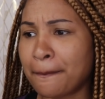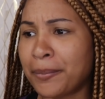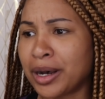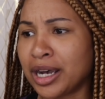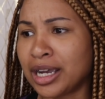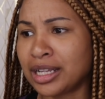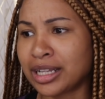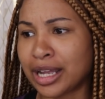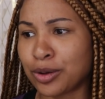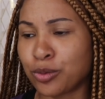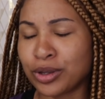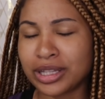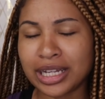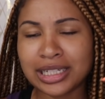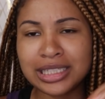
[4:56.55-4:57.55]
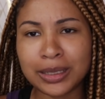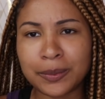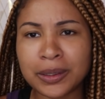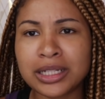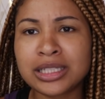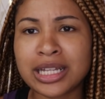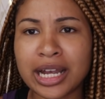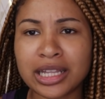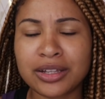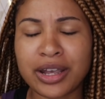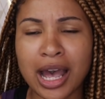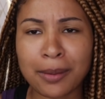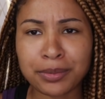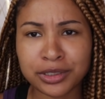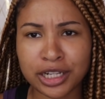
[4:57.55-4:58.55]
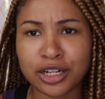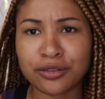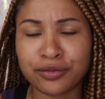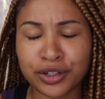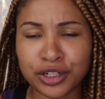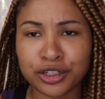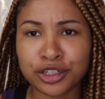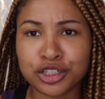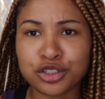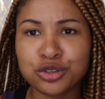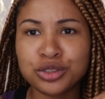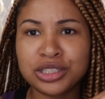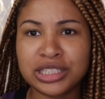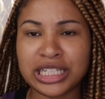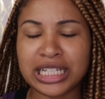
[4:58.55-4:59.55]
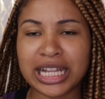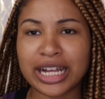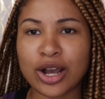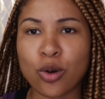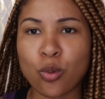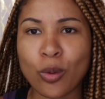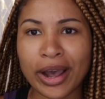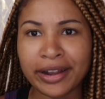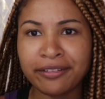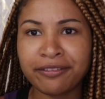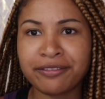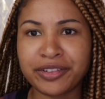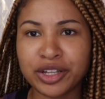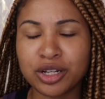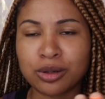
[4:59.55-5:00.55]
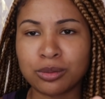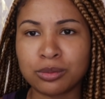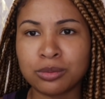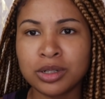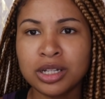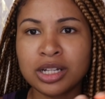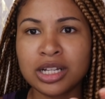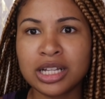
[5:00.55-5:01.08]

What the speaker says: but like when they dip it inside the apple cider vinegar, you see like a white film